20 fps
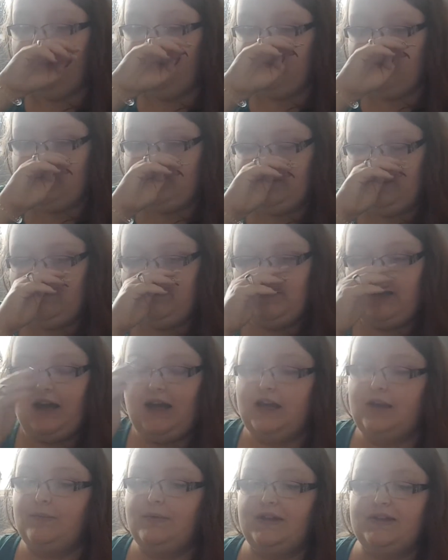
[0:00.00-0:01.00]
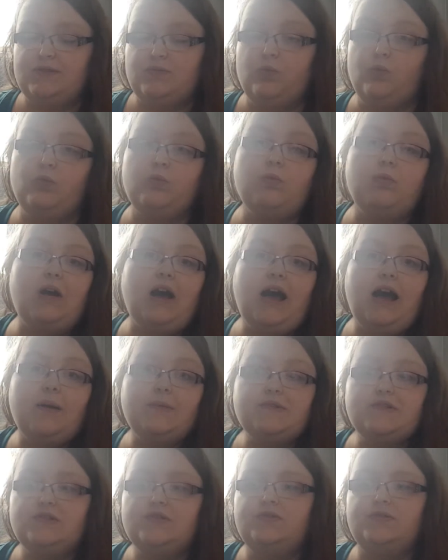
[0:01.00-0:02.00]
at the same time. It's
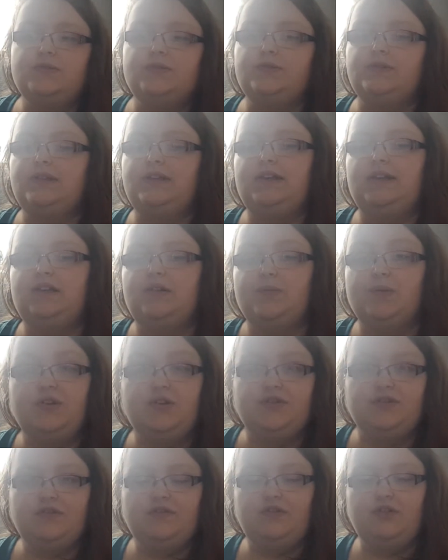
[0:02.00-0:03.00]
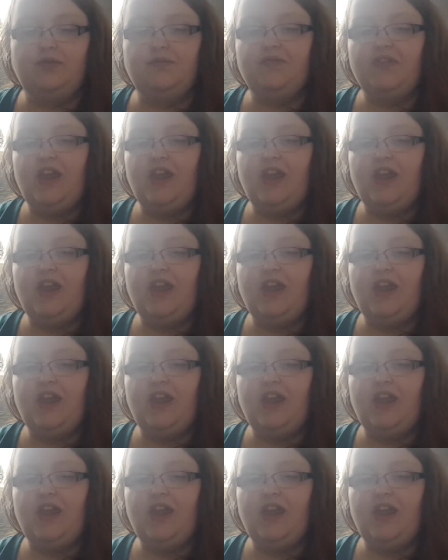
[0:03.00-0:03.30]
absolutely wonderful.